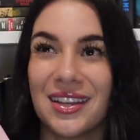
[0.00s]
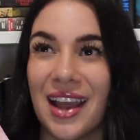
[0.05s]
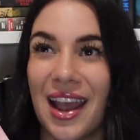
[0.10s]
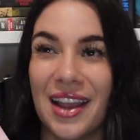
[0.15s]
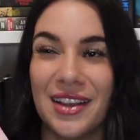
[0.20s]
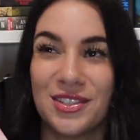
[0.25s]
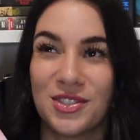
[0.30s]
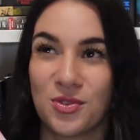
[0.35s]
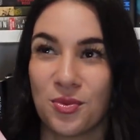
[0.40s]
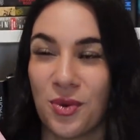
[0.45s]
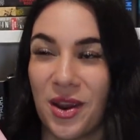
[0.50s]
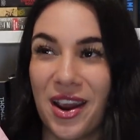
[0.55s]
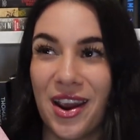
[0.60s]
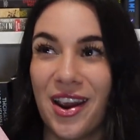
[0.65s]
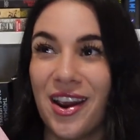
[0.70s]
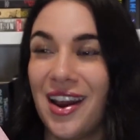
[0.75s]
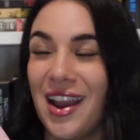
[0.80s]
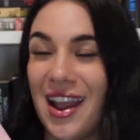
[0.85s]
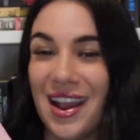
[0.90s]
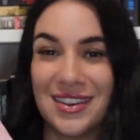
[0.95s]
I
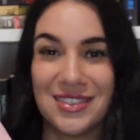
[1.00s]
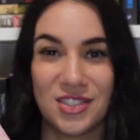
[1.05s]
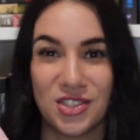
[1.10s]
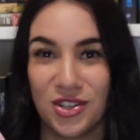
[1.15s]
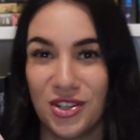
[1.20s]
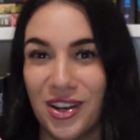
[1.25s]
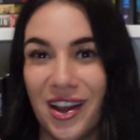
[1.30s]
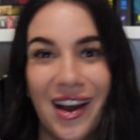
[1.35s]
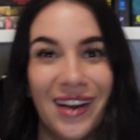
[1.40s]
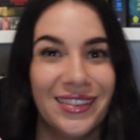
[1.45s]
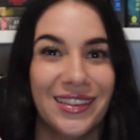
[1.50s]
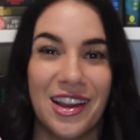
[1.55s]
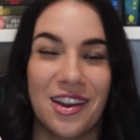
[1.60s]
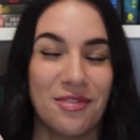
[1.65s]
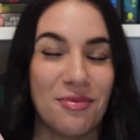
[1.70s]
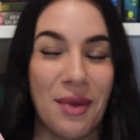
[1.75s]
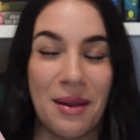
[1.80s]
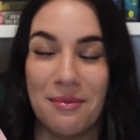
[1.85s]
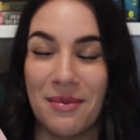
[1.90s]
swear, has not left my